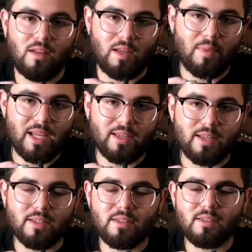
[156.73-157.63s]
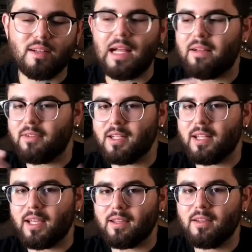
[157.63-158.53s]
In my case, I have a
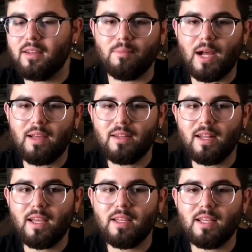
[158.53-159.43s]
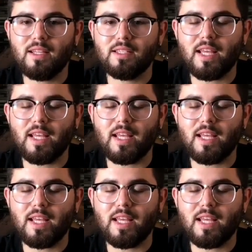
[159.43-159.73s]
Hyundai. My Hyundai is